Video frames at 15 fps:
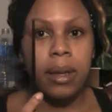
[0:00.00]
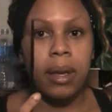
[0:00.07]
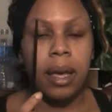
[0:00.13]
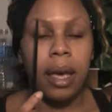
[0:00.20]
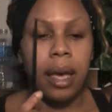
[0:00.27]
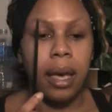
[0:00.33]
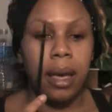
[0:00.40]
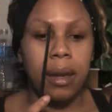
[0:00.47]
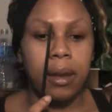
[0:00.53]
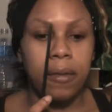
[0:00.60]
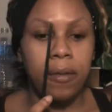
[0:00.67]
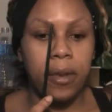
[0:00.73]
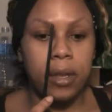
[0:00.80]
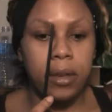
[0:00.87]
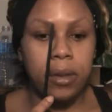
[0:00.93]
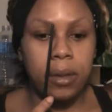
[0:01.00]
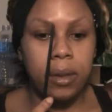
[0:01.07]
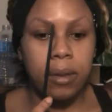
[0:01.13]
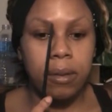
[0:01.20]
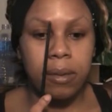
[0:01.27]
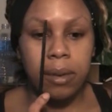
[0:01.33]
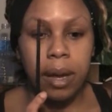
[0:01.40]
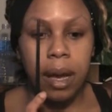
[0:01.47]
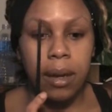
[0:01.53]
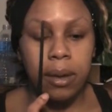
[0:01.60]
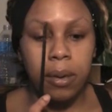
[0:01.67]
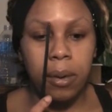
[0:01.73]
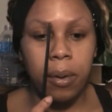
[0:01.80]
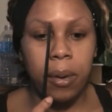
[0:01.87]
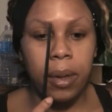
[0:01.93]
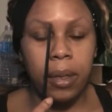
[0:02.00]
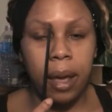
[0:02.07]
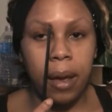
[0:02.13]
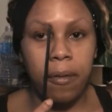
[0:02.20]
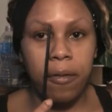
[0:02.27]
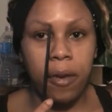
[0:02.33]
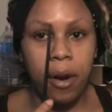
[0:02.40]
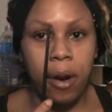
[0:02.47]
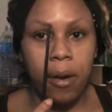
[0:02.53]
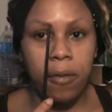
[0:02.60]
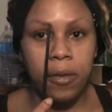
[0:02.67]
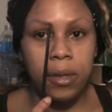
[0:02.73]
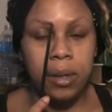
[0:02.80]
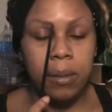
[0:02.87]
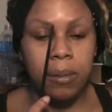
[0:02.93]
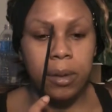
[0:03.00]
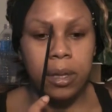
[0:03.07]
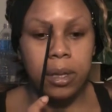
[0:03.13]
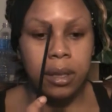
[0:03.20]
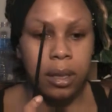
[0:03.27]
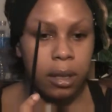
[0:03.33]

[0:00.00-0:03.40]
And if it's not growing that far for some reason,